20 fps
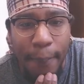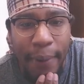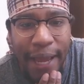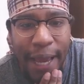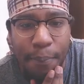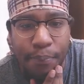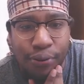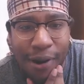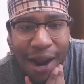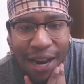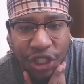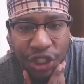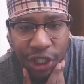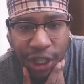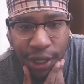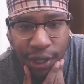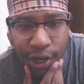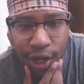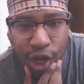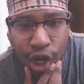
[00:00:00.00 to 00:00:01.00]

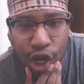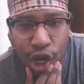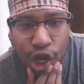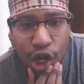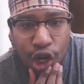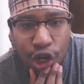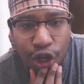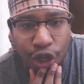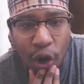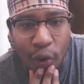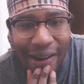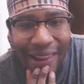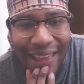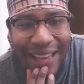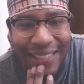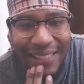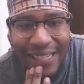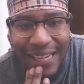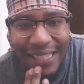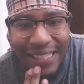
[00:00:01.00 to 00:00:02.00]
impression during
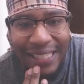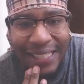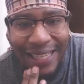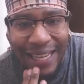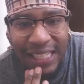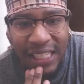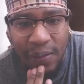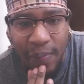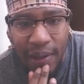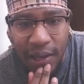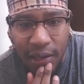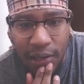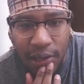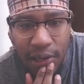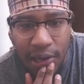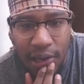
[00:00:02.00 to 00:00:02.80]
his assessment.